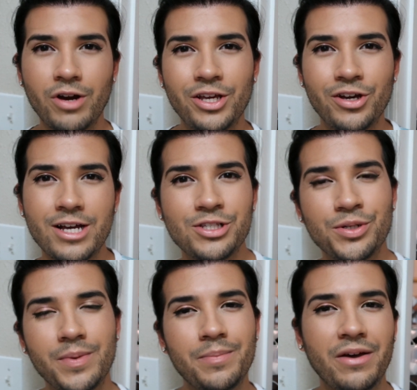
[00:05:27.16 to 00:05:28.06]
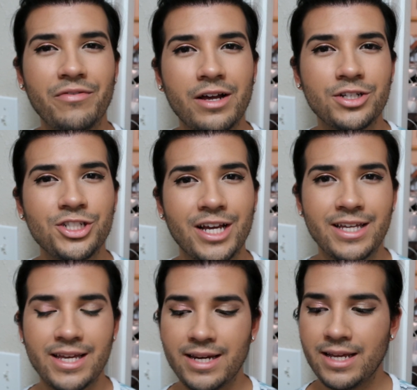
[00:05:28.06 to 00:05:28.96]
All right, you guys, so I'm at my final
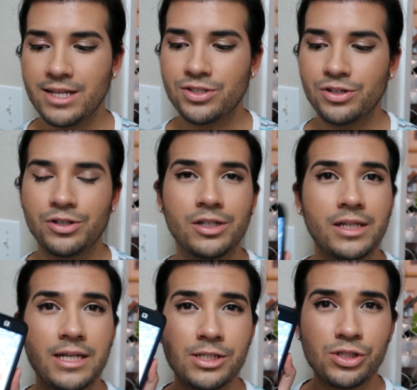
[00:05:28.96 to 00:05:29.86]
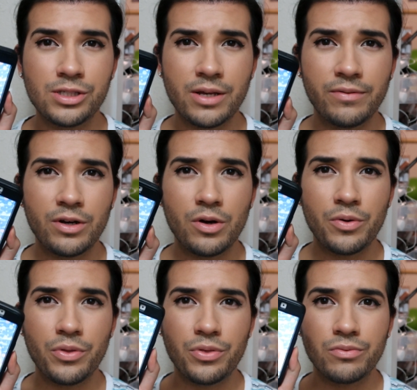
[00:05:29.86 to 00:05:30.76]
check-in. It is currently
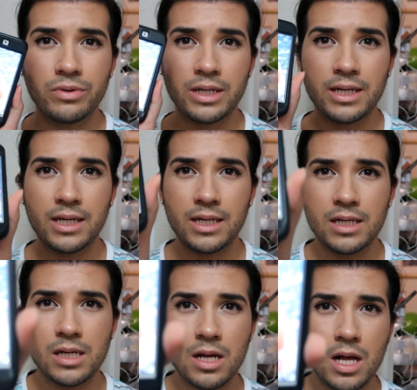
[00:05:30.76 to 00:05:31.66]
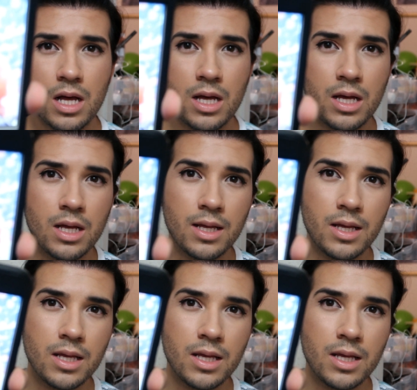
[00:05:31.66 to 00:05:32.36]
7.03. Uh,